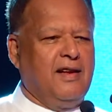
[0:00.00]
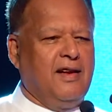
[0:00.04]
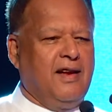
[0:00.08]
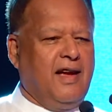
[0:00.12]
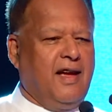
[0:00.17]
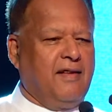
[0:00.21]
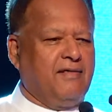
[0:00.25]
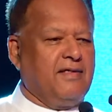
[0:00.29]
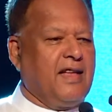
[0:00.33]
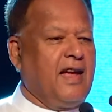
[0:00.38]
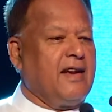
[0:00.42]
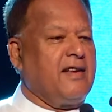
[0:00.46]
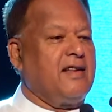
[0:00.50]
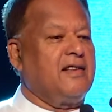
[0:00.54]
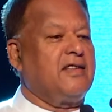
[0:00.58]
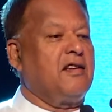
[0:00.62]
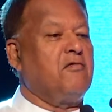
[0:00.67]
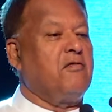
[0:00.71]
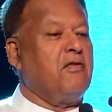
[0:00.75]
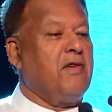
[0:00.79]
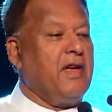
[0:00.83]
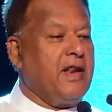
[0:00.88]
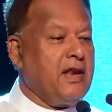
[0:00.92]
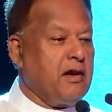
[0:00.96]
And that is a
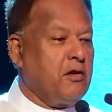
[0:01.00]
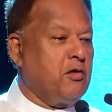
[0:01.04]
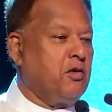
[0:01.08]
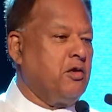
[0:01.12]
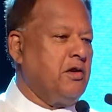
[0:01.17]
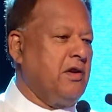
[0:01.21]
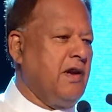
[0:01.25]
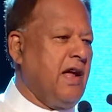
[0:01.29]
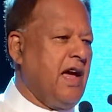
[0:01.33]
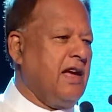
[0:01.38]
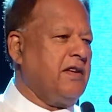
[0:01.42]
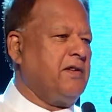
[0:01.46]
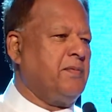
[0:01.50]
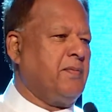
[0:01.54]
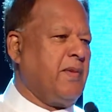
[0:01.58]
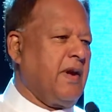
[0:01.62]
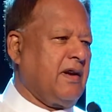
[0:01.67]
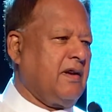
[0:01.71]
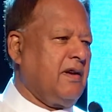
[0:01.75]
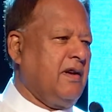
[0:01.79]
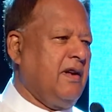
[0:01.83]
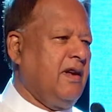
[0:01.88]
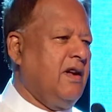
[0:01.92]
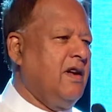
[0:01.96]
very good
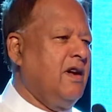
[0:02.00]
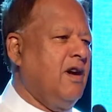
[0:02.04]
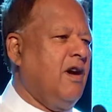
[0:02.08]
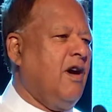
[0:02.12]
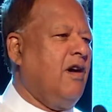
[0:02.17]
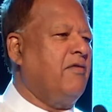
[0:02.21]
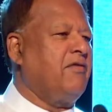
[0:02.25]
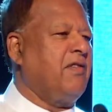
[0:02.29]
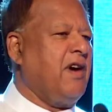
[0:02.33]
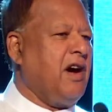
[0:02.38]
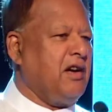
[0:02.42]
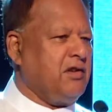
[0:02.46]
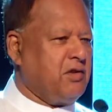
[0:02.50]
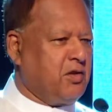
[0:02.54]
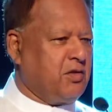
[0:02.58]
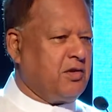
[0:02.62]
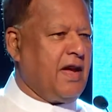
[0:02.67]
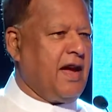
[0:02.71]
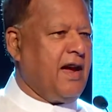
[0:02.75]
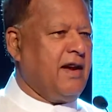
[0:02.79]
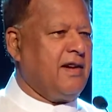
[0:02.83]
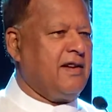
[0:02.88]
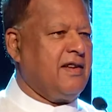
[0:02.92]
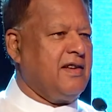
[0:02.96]
aspect of our
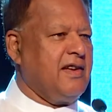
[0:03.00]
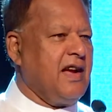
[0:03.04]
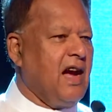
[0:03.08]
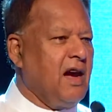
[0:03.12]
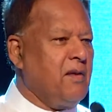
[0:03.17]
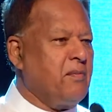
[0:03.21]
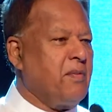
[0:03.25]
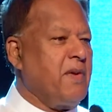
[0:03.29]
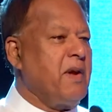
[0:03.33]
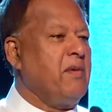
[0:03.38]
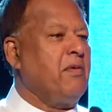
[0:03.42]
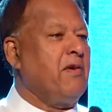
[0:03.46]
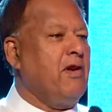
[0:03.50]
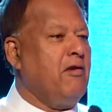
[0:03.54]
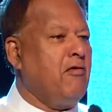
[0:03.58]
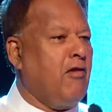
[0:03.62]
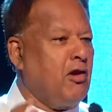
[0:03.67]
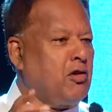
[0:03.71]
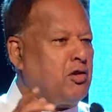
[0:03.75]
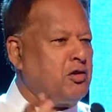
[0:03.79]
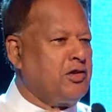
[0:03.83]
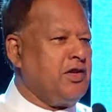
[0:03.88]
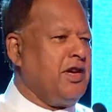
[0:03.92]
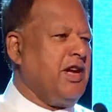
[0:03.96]
society. Young people
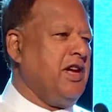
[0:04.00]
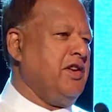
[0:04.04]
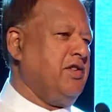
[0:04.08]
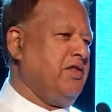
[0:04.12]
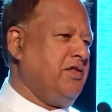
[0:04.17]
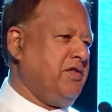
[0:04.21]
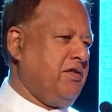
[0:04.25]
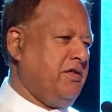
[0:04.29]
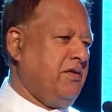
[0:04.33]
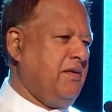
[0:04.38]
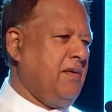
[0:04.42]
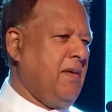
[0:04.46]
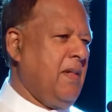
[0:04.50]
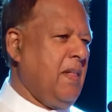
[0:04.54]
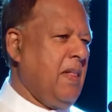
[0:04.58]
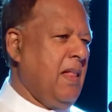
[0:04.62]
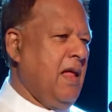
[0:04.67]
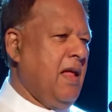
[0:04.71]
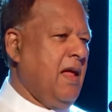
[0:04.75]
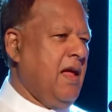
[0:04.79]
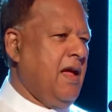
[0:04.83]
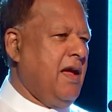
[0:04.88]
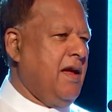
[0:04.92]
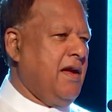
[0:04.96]
want to change.
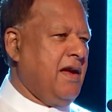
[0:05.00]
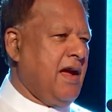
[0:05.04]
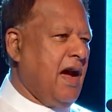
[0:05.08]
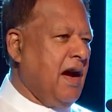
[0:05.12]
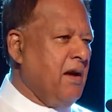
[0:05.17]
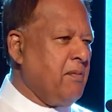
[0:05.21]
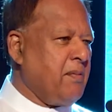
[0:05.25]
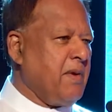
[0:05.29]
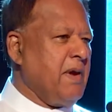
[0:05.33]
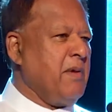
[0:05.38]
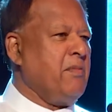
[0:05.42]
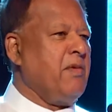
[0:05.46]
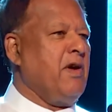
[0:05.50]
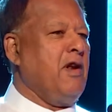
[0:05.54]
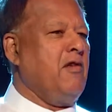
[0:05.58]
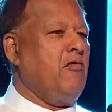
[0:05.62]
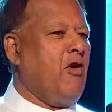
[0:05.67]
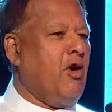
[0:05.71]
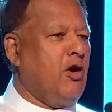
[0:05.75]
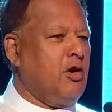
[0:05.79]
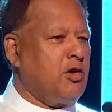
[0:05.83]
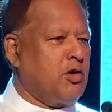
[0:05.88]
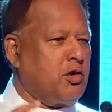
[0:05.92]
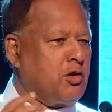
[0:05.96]
Young people
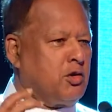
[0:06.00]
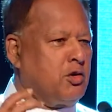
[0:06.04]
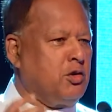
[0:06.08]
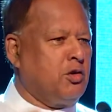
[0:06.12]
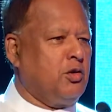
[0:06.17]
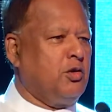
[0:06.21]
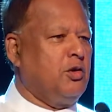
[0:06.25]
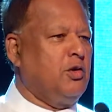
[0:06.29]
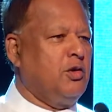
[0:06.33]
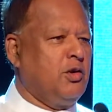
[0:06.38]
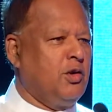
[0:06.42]
want to